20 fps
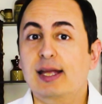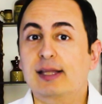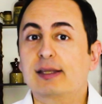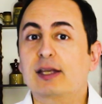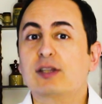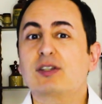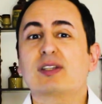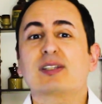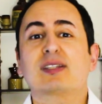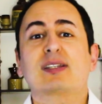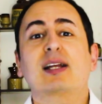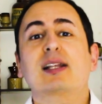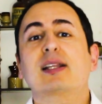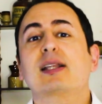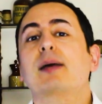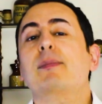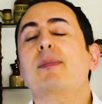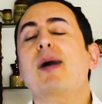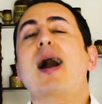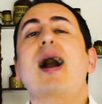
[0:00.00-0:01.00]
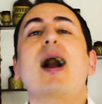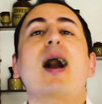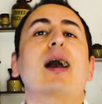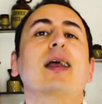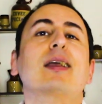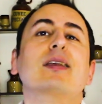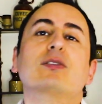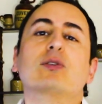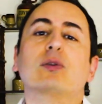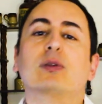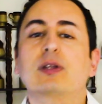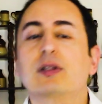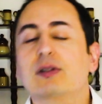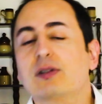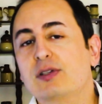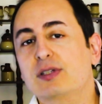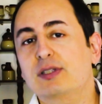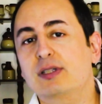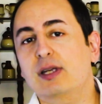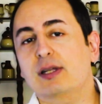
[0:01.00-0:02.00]
They just tell them, ah, he's not
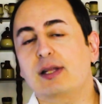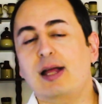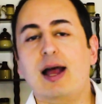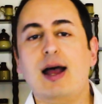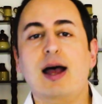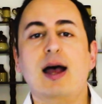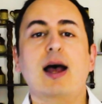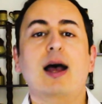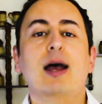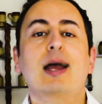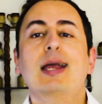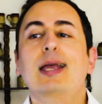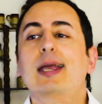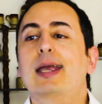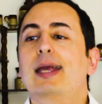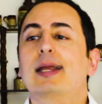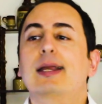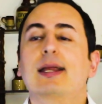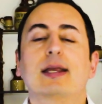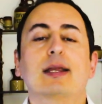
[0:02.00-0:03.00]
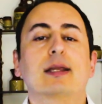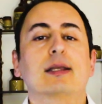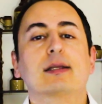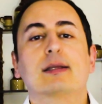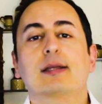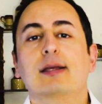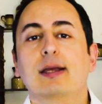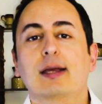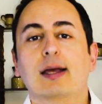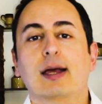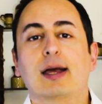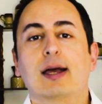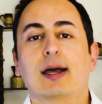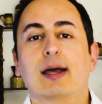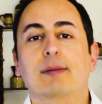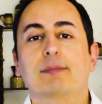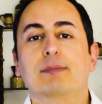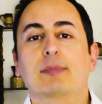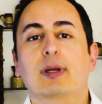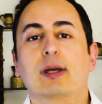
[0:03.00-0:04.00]
interested, ah, he didn't
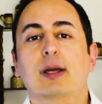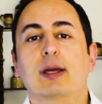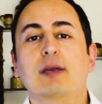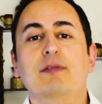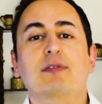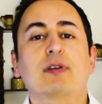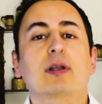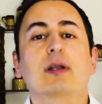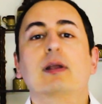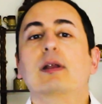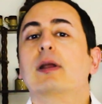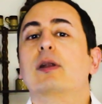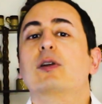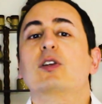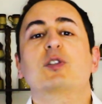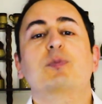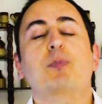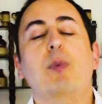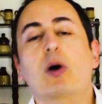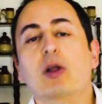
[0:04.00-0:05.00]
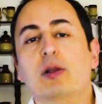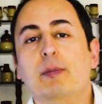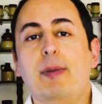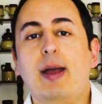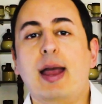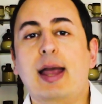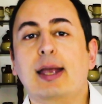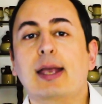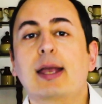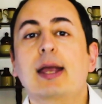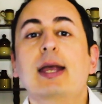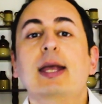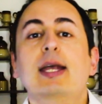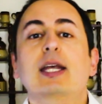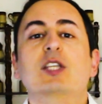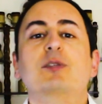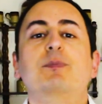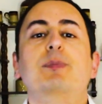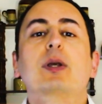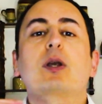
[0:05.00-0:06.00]
um, uh, even respond back.
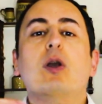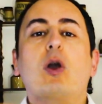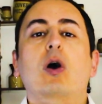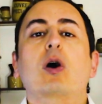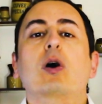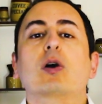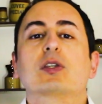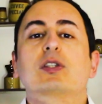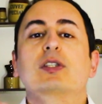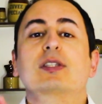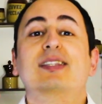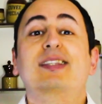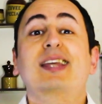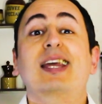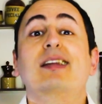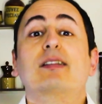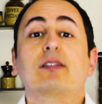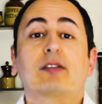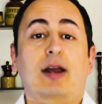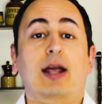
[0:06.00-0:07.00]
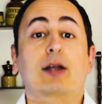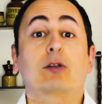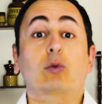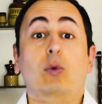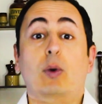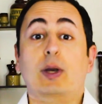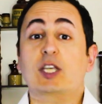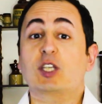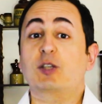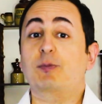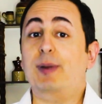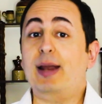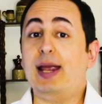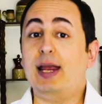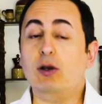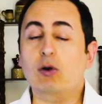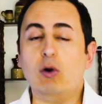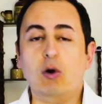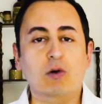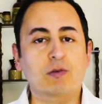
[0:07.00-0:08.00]
It's because they try to
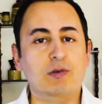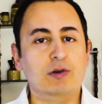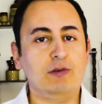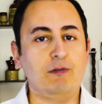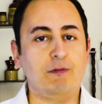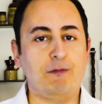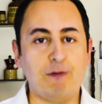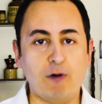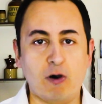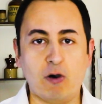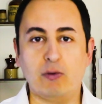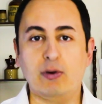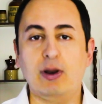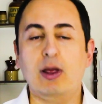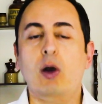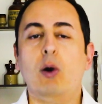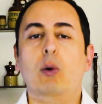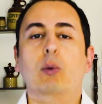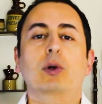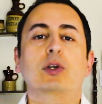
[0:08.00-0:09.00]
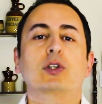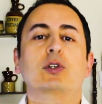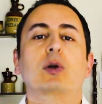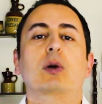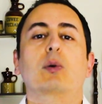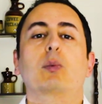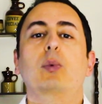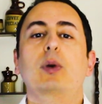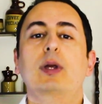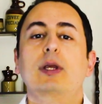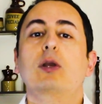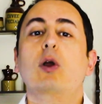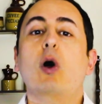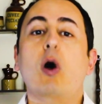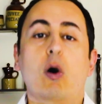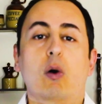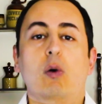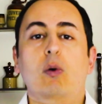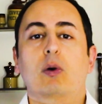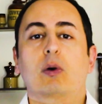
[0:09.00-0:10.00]
explain over the phone, which we
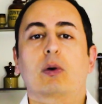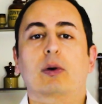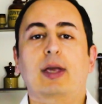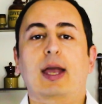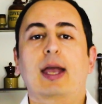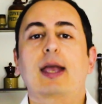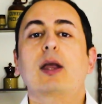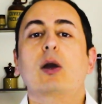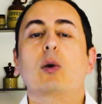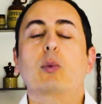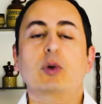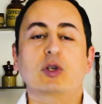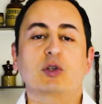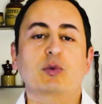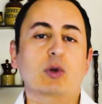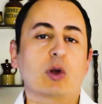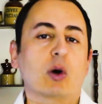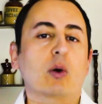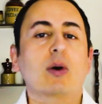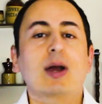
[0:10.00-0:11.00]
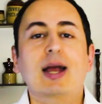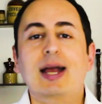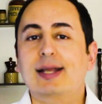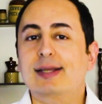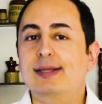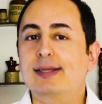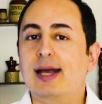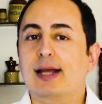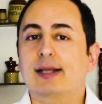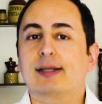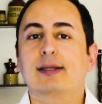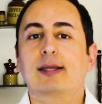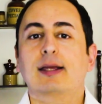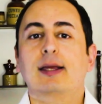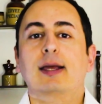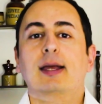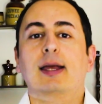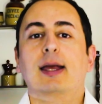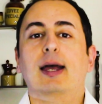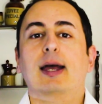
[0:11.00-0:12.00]
know, okay, which we know that
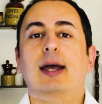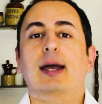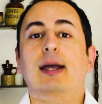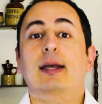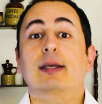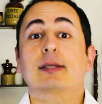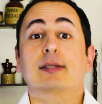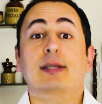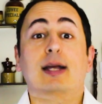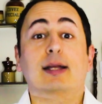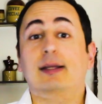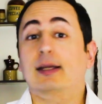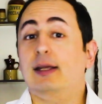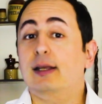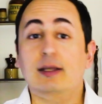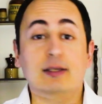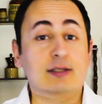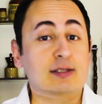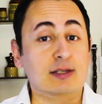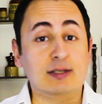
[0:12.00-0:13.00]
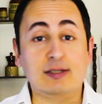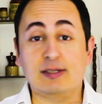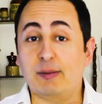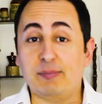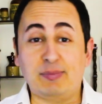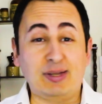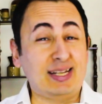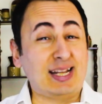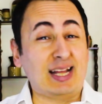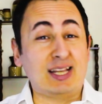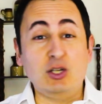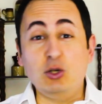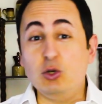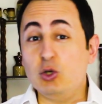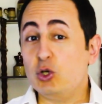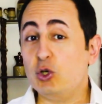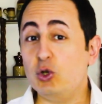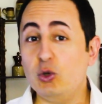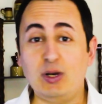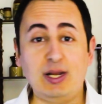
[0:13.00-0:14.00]
uh, is nothing. It's, it's something that you
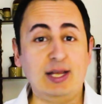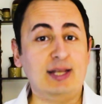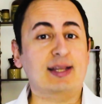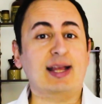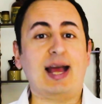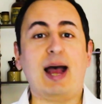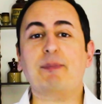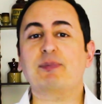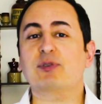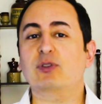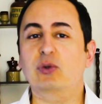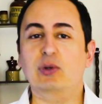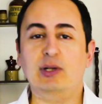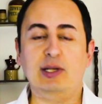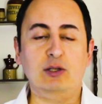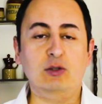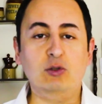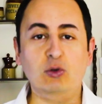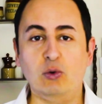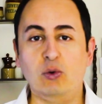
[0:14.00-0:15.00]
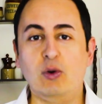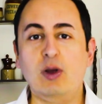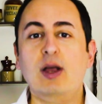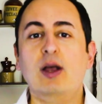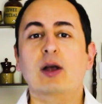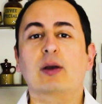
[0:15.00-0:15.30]
shouldn't absolutely do.